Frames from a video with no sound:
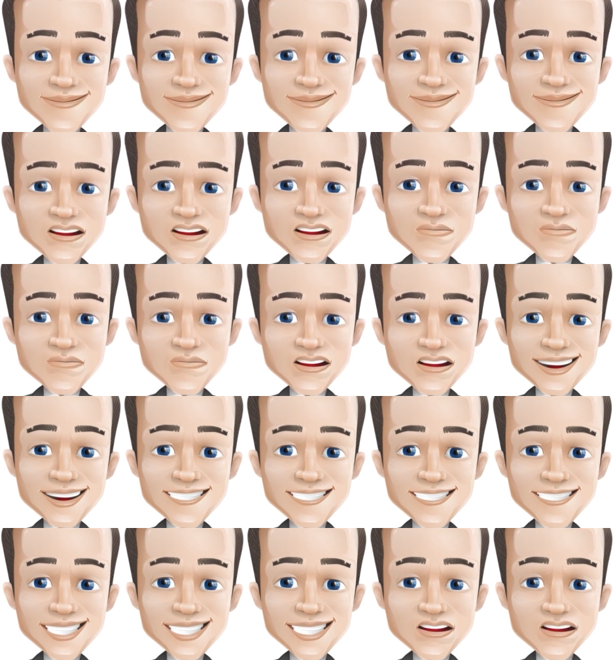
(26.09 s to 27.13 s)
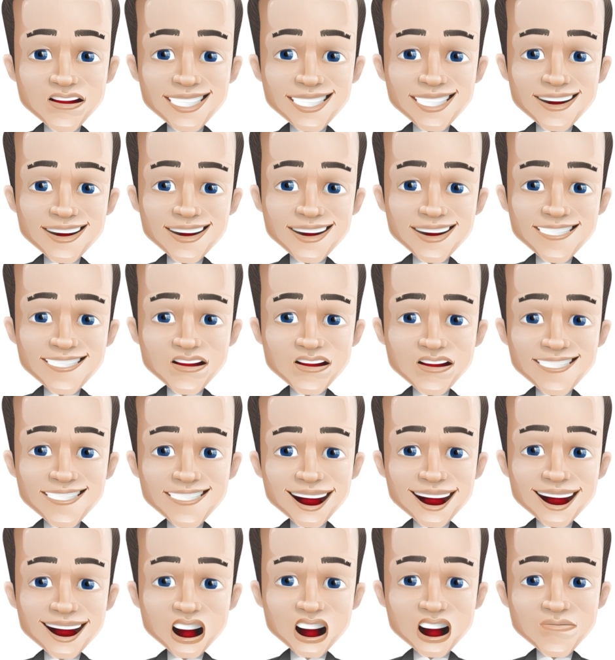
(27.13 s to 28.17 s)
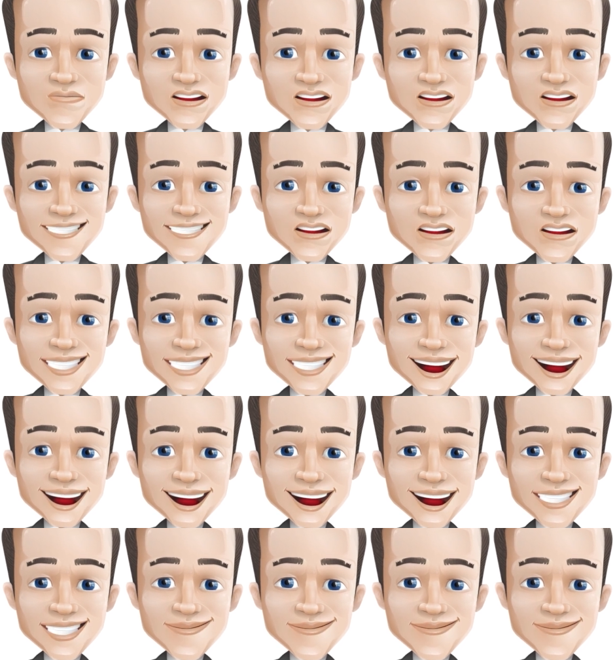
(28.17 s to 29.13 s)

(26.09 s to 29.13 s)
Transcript: the many small gains the trader worked to obtain